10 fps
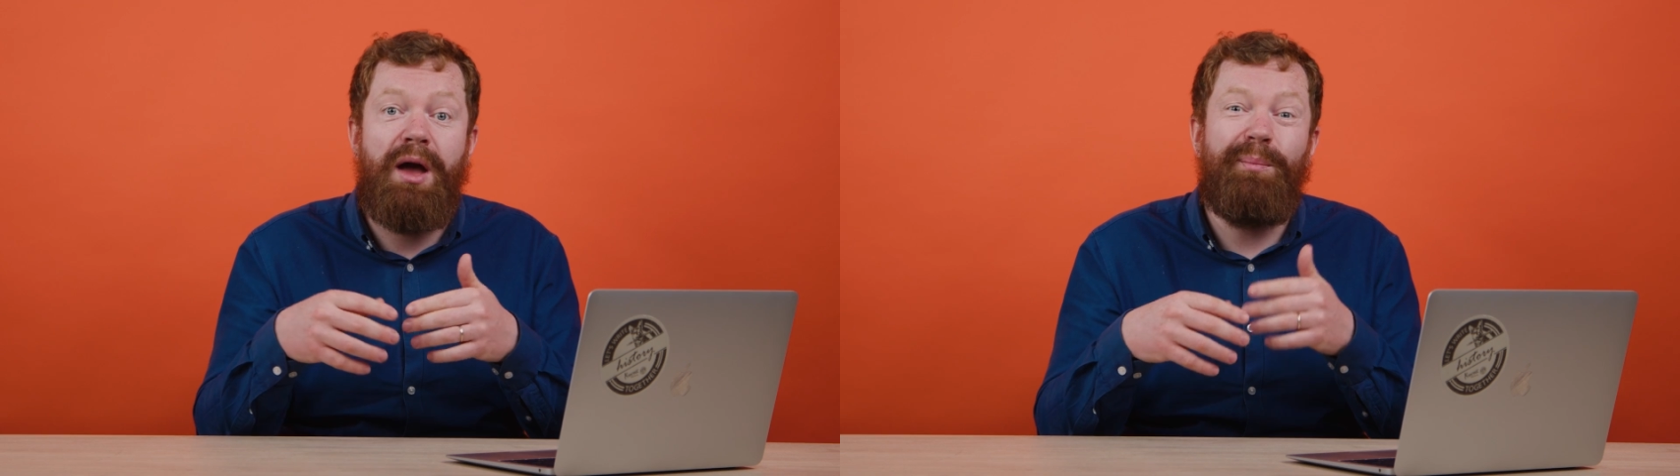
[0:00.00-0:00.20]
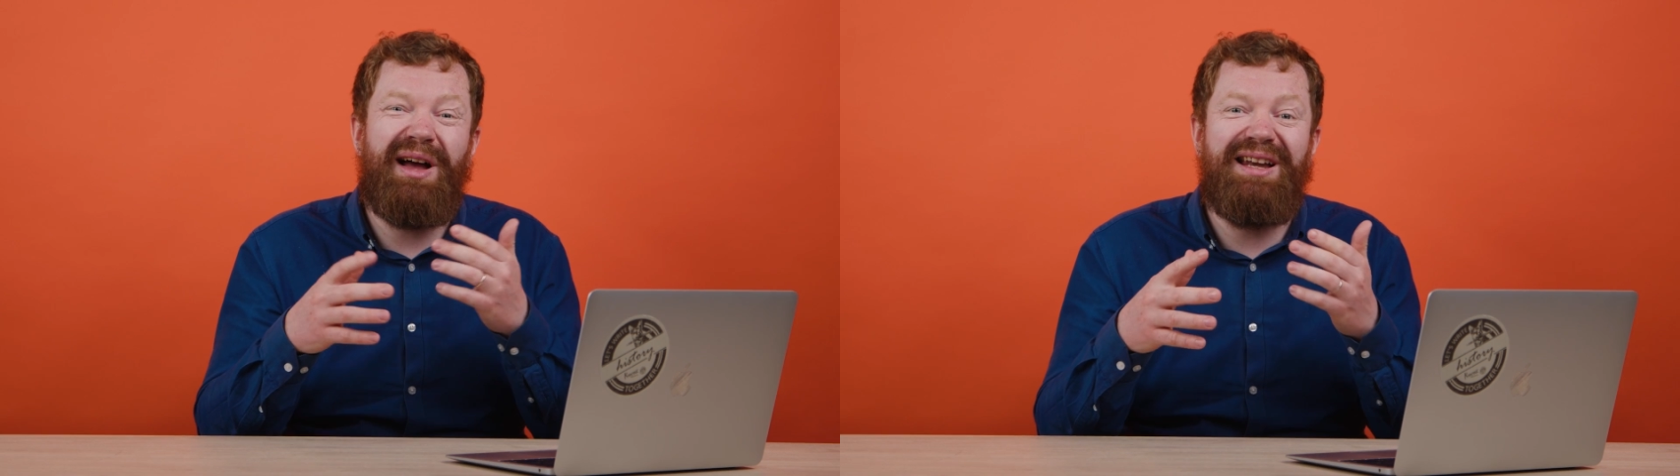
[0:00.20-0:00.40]

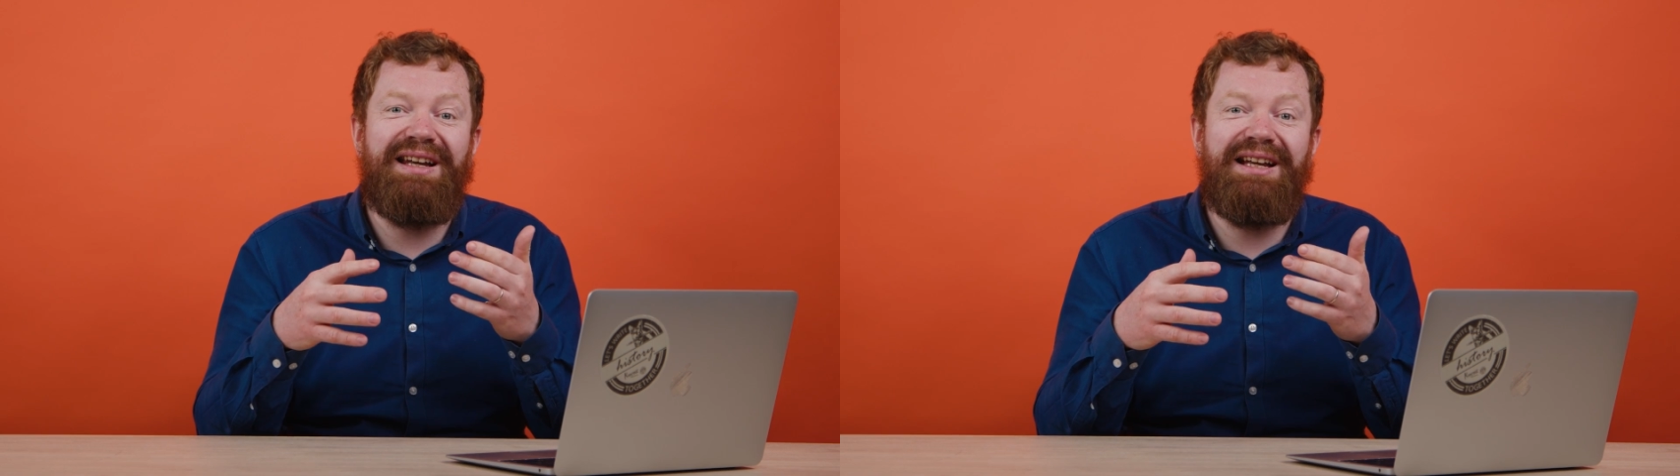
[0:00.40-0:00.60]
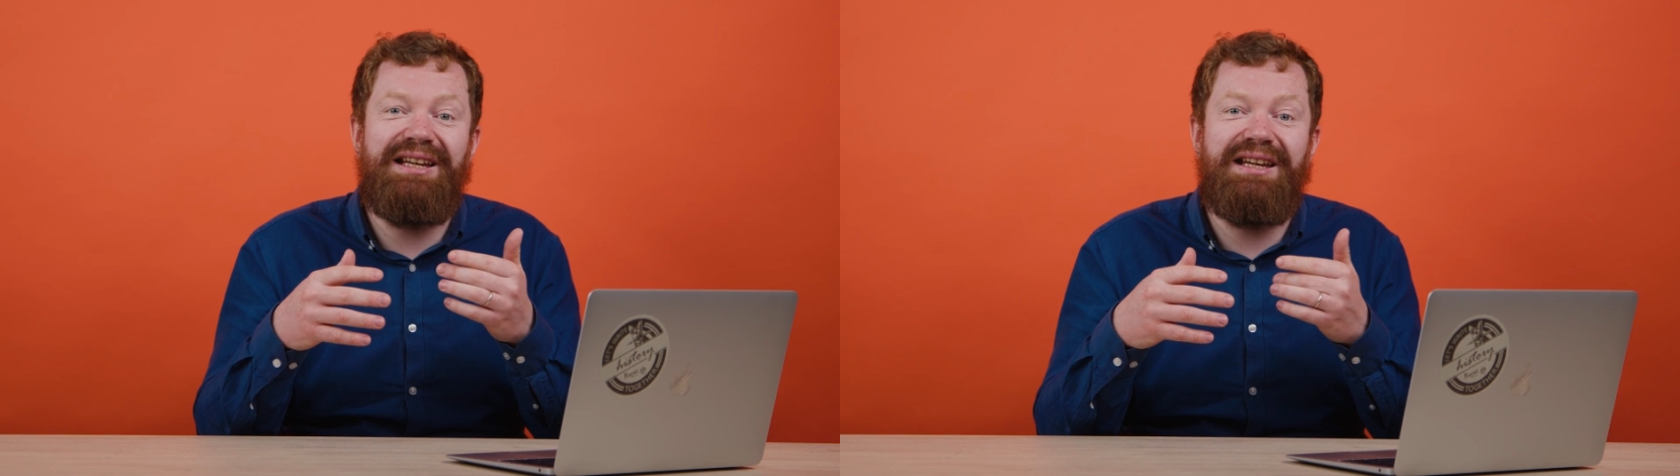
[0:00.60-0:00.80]
by
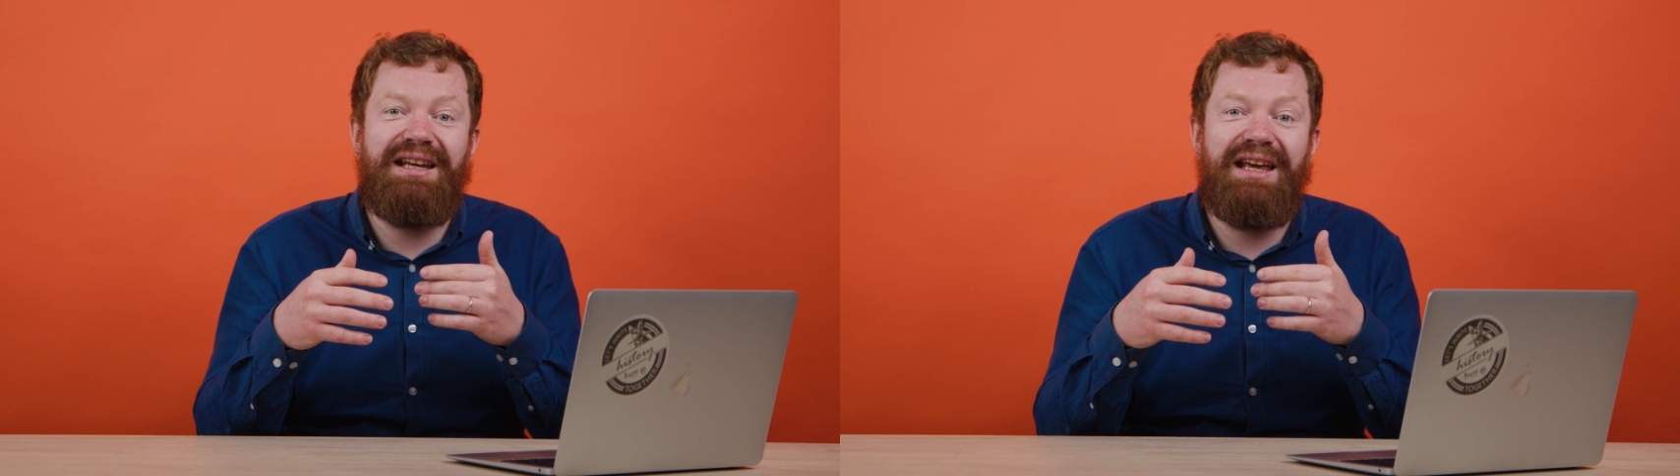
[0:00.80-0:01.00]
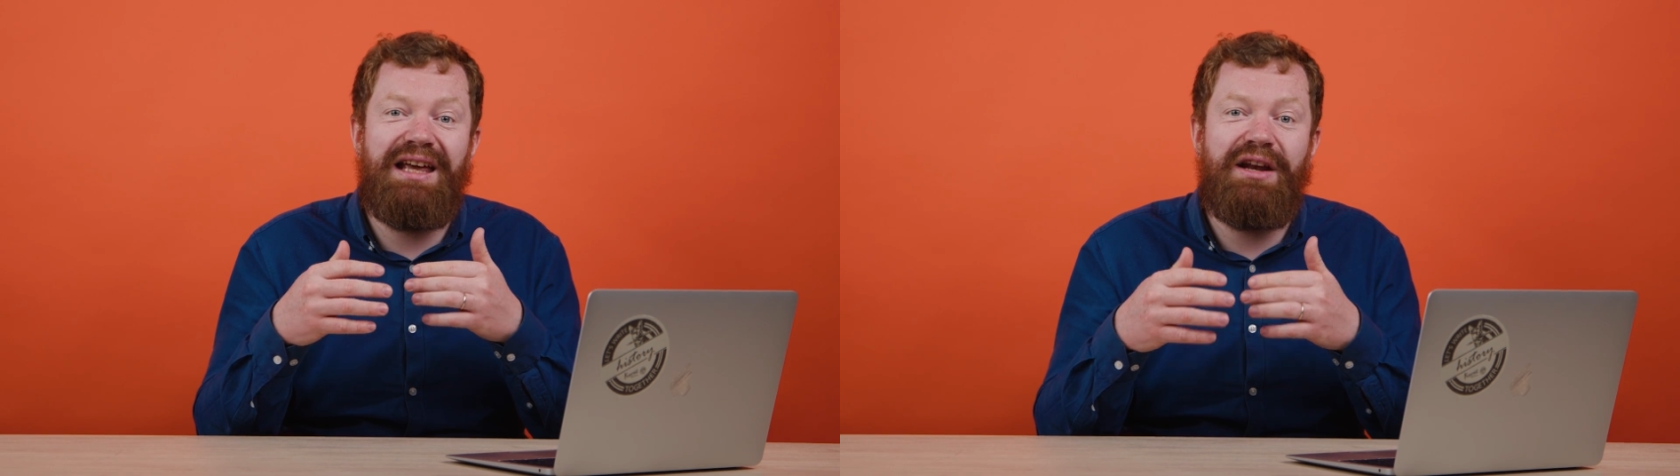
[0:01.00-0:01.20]

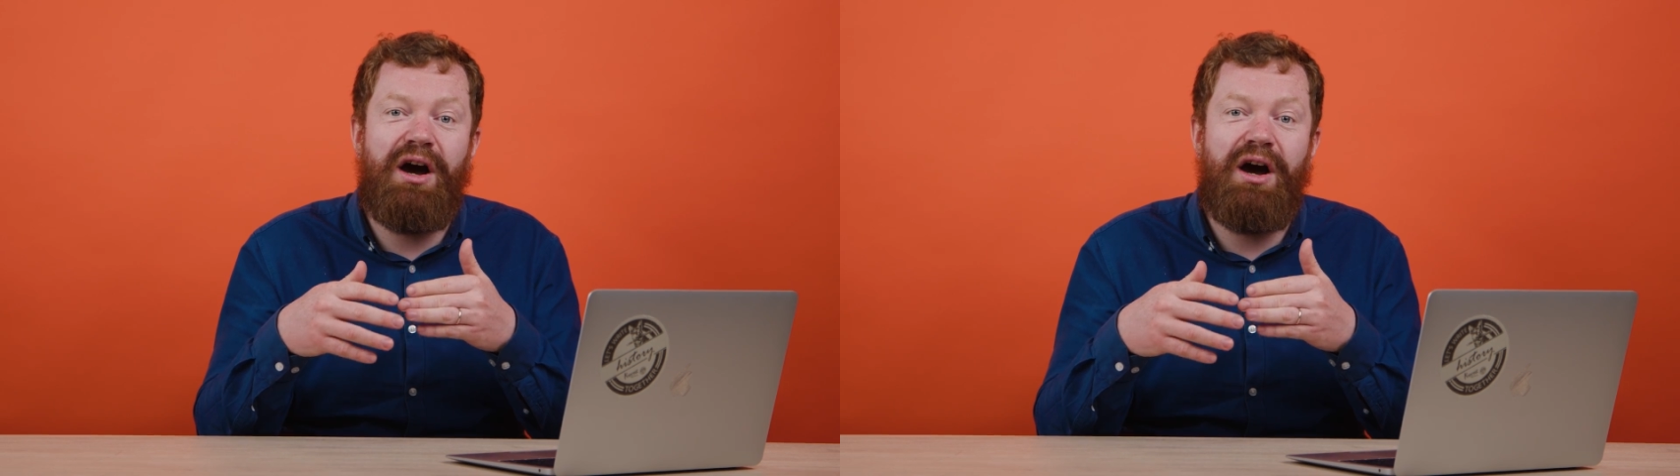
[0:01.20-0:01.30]
leaning it